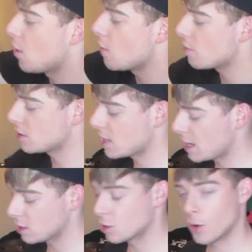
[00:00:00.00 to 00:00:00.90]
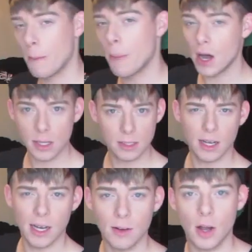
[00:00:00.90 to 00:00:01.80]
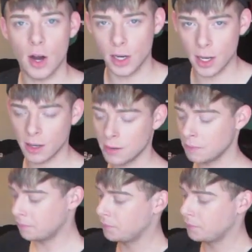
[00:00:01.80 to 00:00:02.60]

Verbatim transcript: oversized grandpa style cardigan.